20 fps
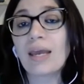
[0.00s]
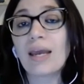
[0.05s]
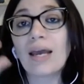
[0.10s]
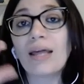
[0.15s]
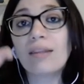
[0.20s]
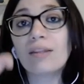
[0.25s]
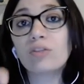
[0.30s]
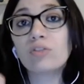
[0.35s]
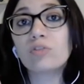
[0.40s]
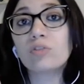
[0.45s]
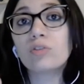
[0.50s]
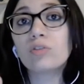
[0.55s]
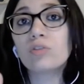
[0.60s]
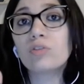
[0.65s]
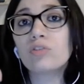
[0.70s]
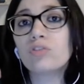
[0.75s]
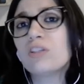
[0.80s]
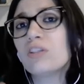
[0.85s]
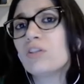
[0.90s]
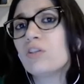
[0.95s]
And the
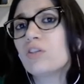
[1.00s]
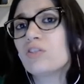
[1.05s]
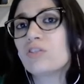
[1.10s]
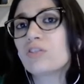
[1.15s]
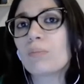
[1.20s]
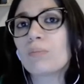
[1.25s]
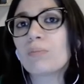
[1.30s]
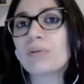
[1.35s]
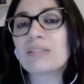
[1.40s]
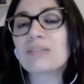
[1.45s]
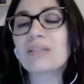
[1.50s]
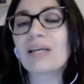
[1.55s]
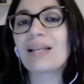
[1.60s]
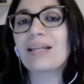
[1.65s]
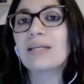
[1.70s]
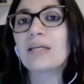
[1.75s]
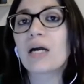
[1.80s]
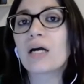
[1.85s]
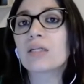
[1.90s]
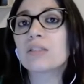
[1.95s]
solution, you're simply
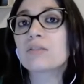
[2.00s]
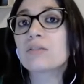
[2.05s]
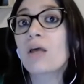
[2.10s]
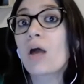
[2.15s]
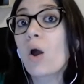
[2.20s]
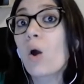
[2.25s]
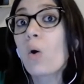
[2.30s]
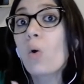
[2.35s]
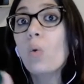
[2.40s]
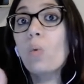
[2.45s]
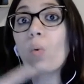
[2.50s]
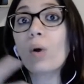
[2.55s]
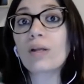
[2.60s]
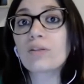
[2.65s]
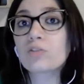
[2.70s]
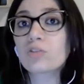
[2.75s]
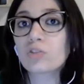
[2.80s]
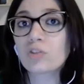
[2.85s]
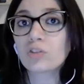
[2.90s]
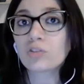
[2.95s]
telling us what's your